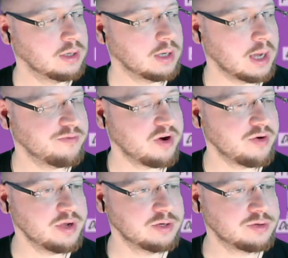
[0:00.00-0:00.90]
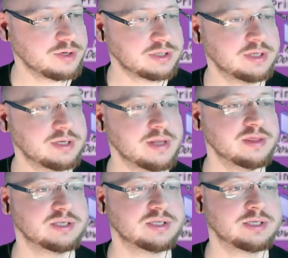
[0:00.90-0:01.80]
I'm very interested in
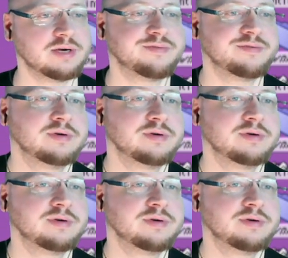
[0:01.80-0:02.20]
this stuff.